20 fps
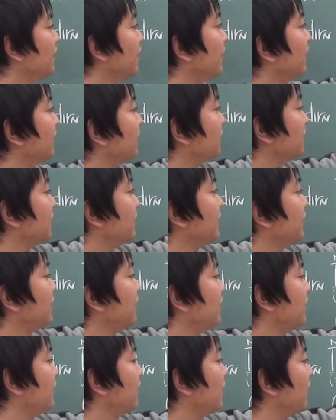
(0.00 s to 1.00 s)
and
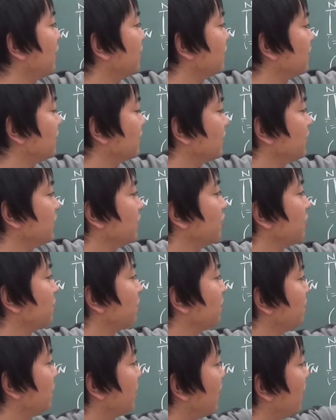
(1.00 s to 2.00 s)
here this is
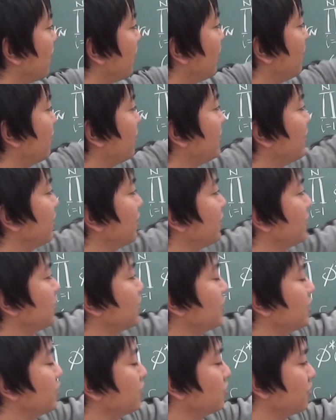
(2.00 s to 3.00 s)

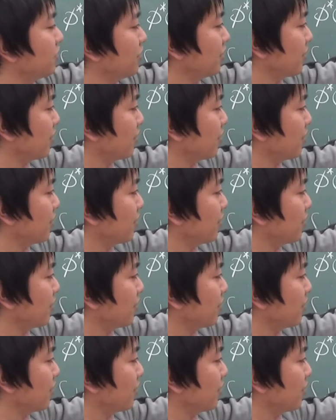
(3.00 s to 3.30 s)
single